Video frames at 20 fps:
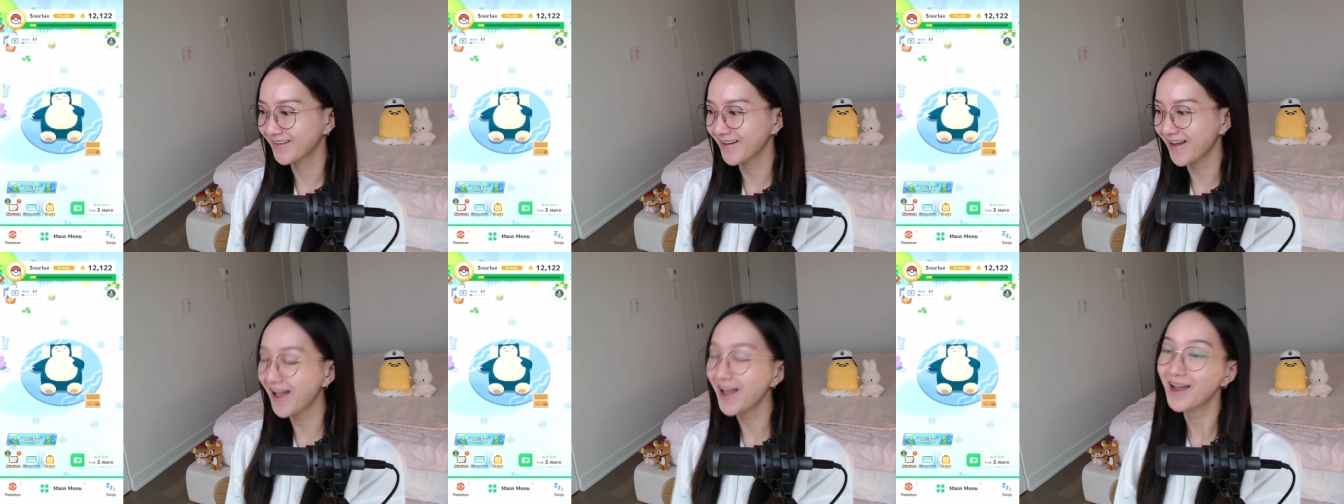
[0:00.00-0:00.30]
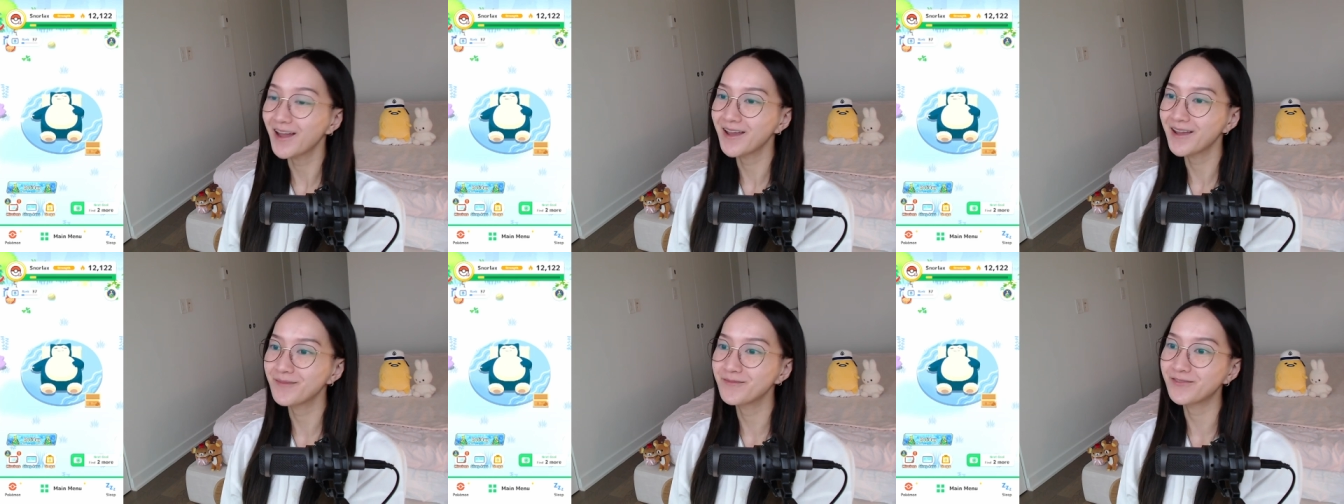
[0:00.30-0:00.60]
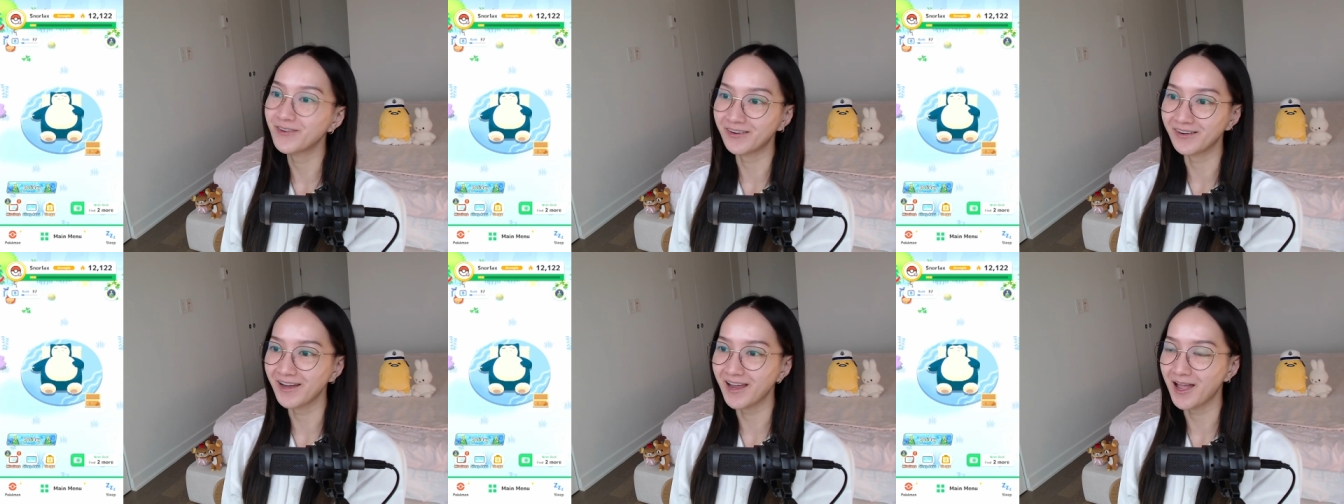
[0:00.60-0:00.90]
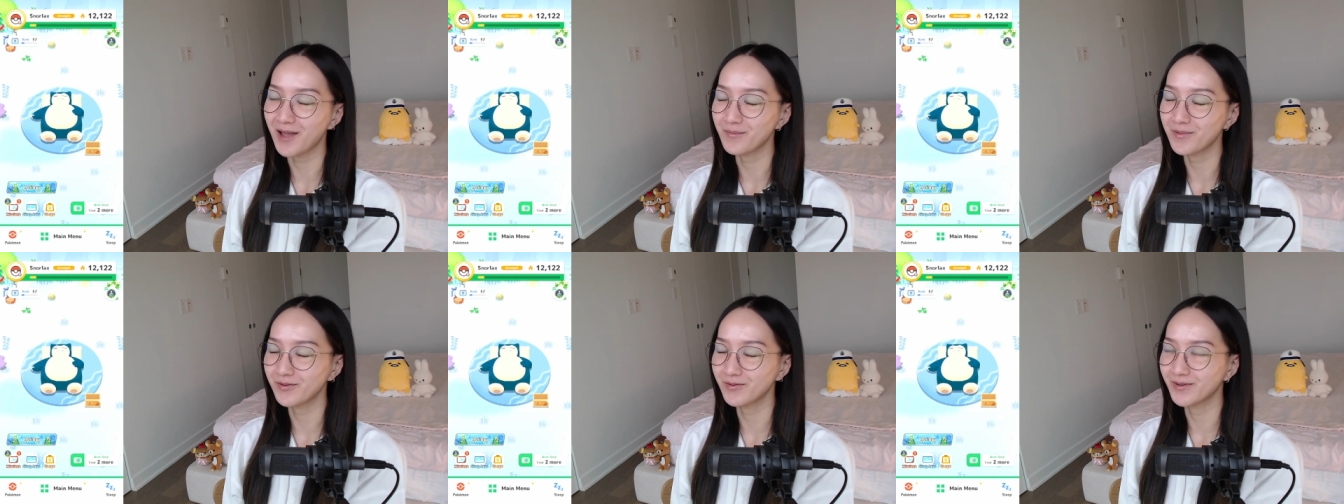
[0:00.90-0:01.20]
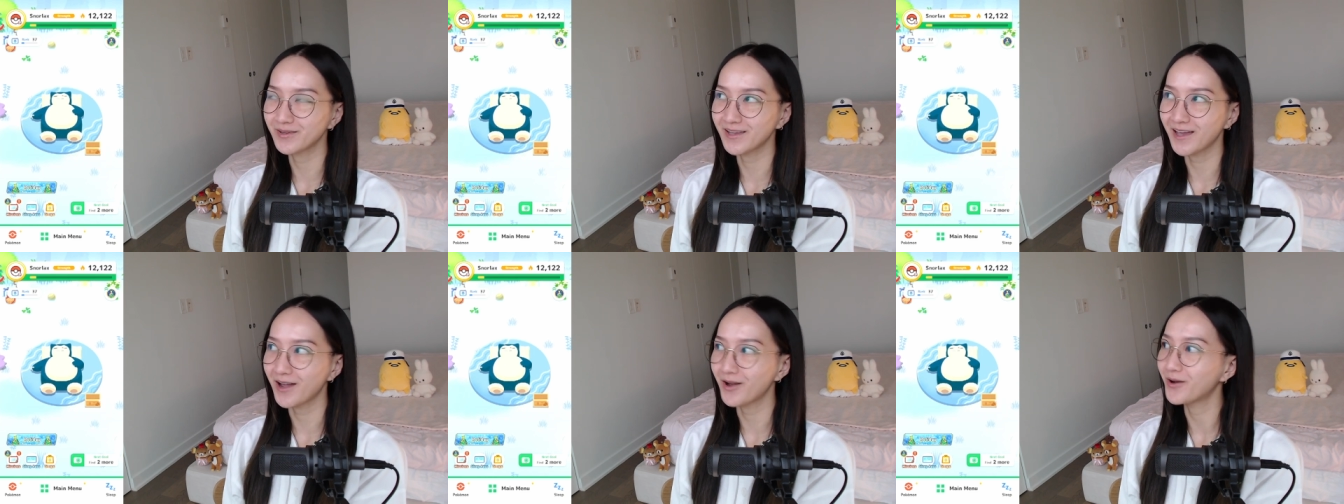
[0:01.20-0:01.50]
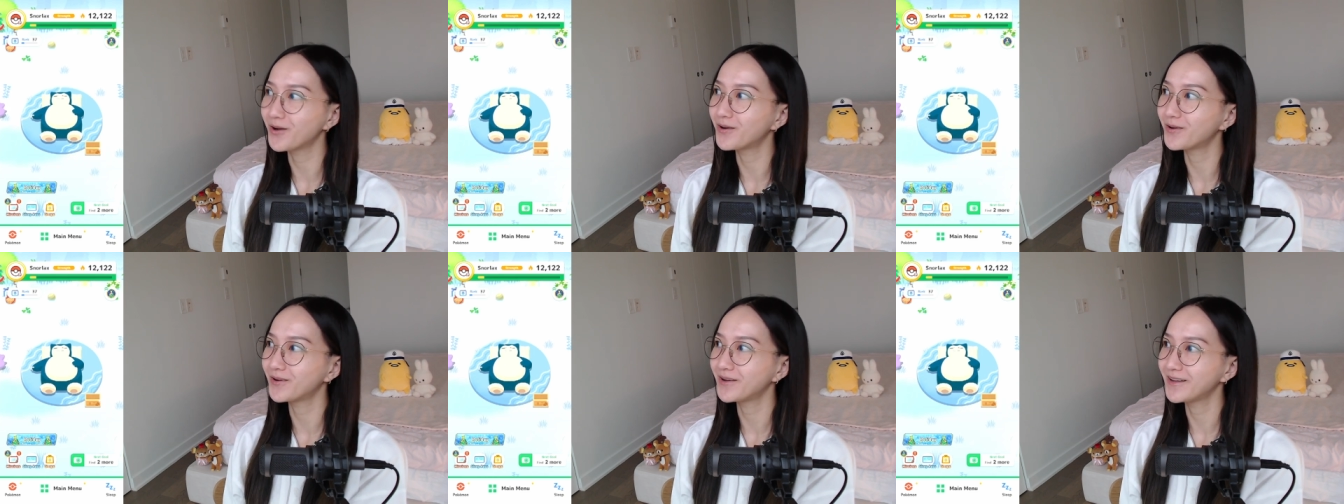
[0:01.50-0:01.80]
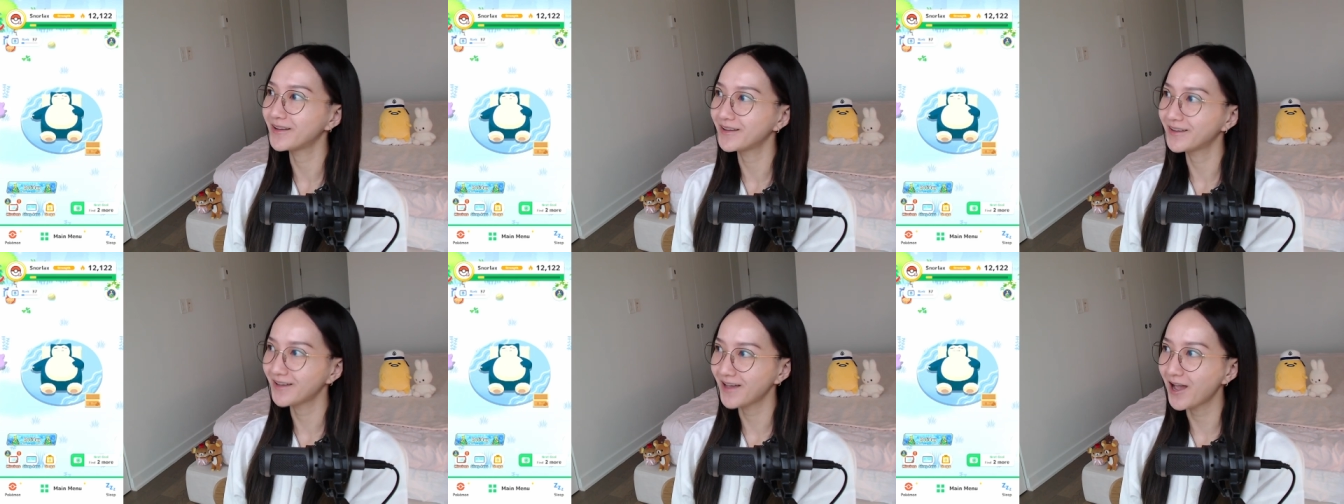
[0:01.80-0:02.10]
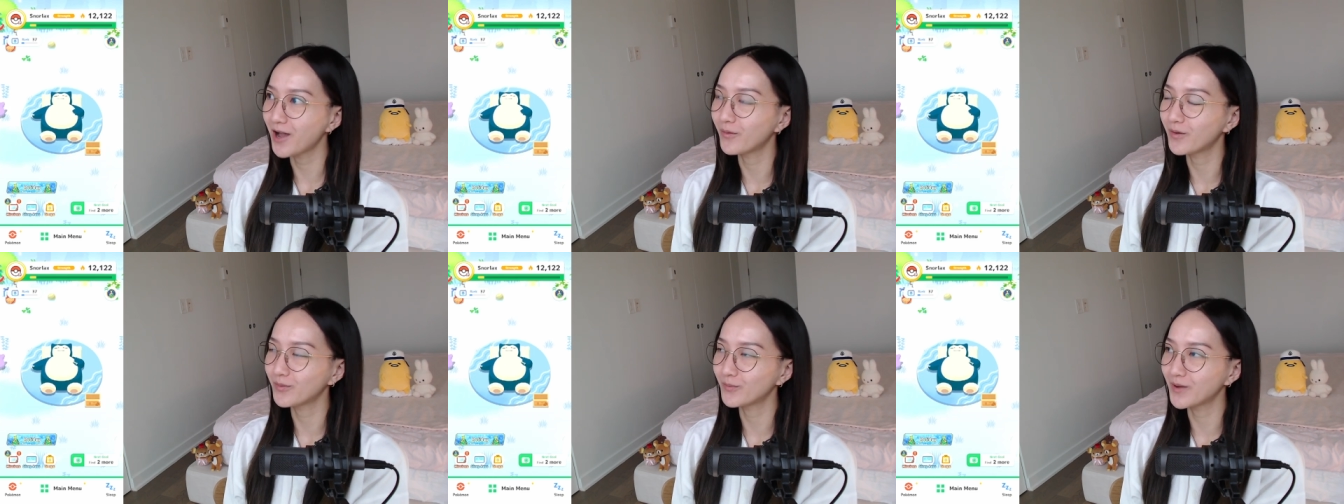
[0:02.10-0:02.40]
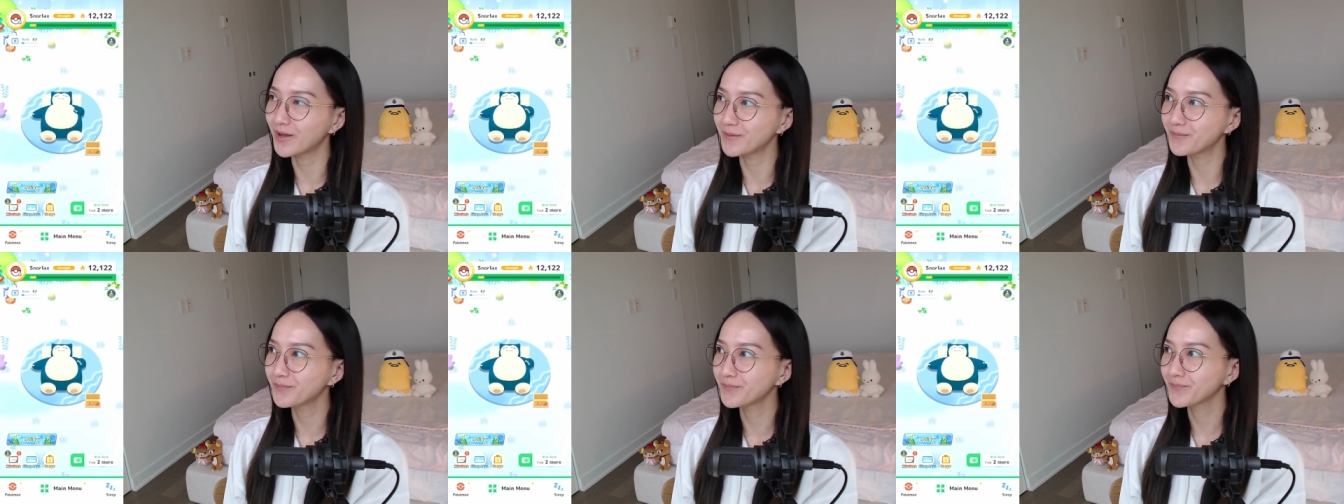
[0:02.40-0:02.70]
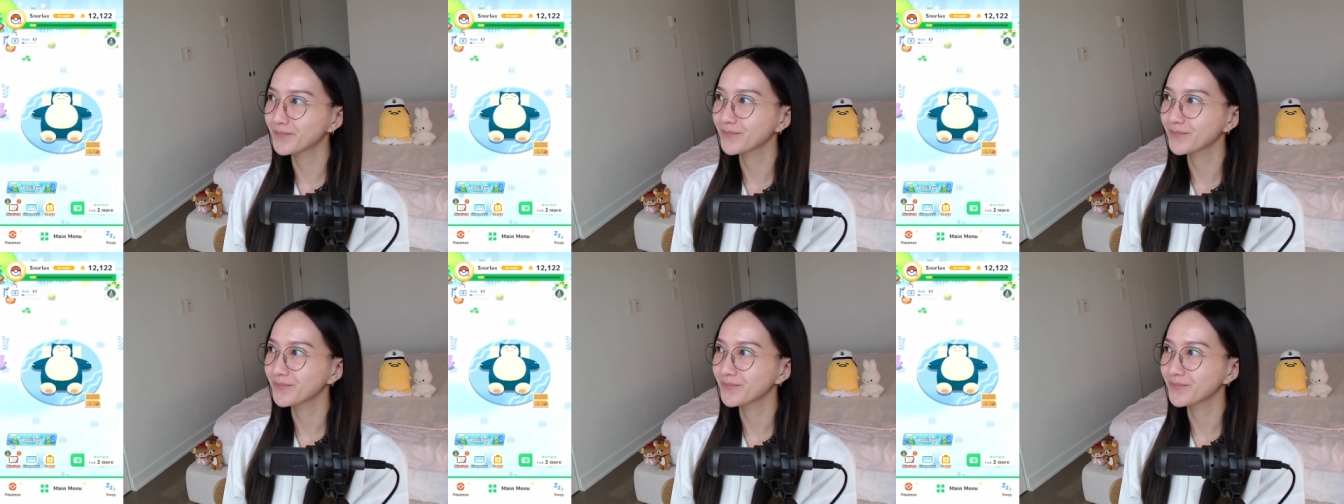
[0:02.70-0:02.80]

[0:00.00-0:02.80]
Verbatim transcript: am very happy with how it went.